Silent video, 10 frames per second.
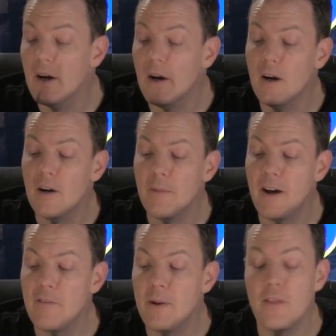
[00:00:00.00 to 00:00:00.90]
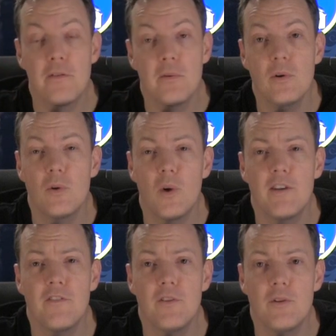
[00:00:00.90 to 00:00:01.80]
I've been through quite
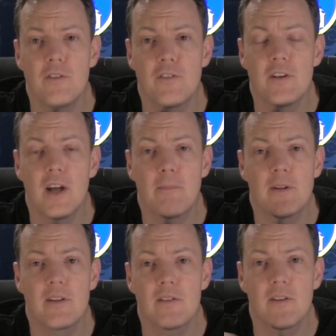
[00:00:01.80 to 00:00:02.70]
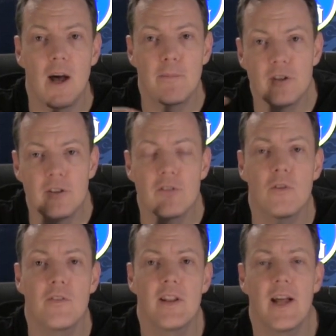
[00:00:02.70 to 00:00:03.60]
a few different optics options
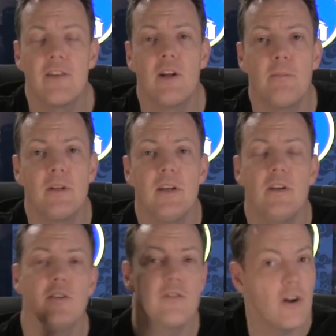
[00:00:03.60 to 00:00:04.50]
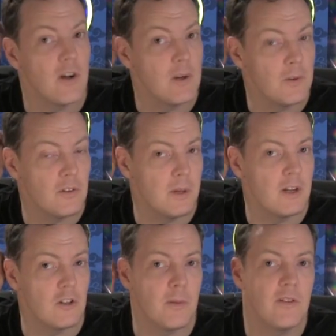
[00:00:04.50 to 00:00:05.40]
over the last couple of years, starting with some
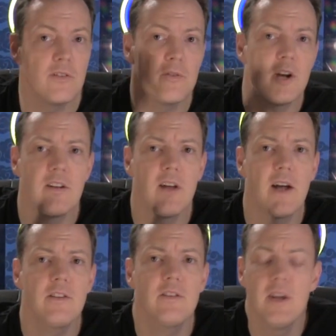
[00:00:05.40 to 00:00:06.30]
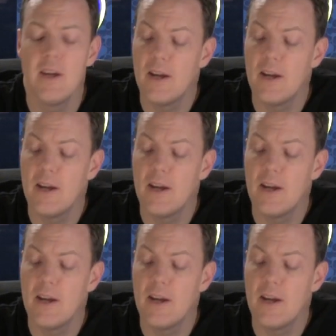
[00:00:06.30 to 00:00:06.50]
inexpensive red dots